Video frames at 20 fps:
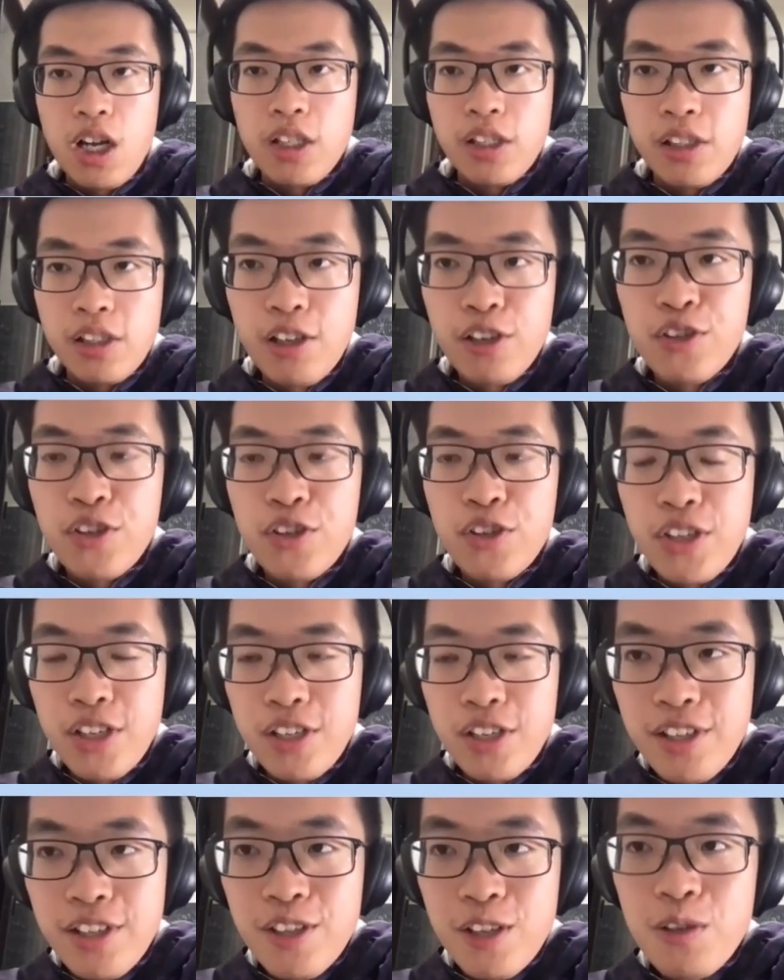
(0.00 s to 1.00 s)

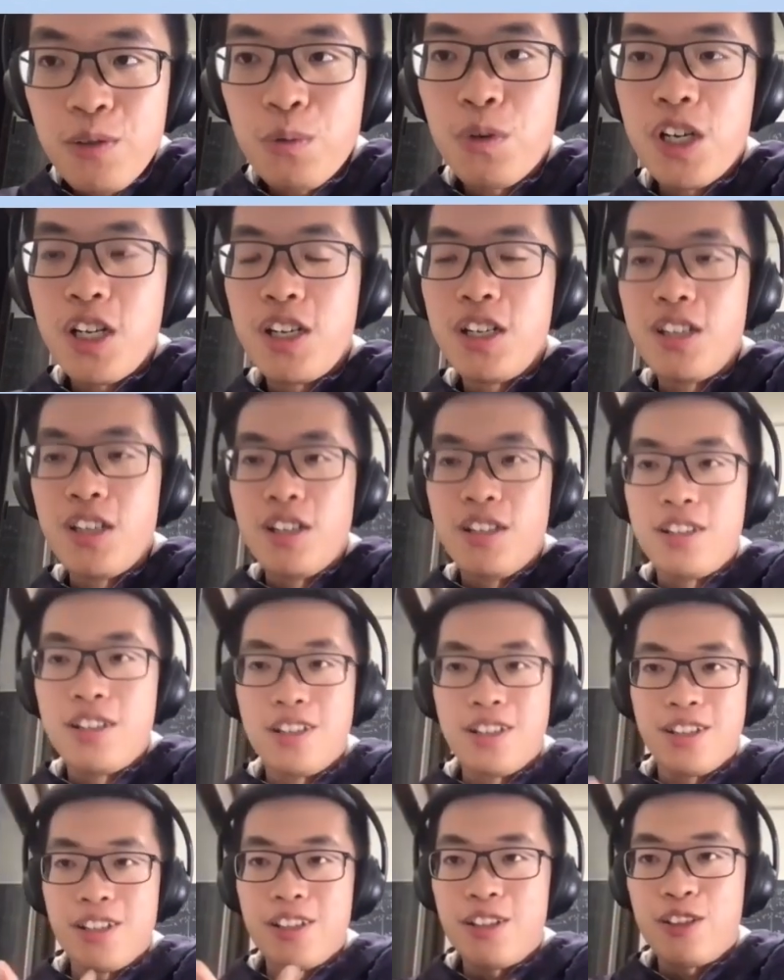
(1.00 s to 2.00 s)
In this way, the
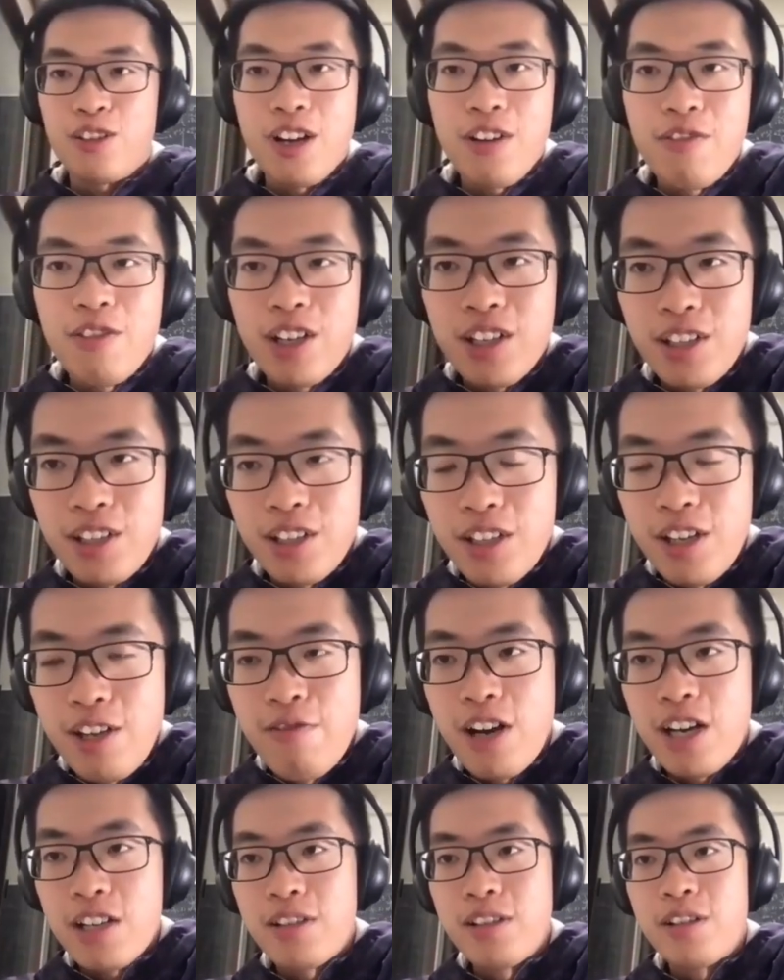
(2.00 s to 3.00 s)
CD driving
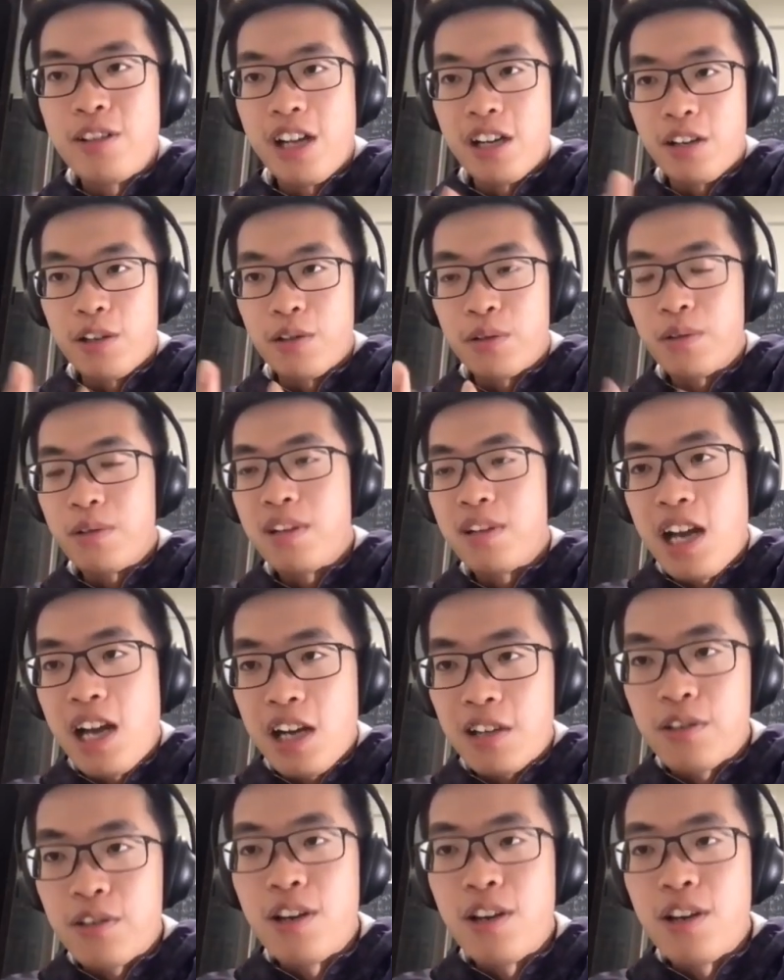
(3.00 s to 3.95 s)
gives us like a three actual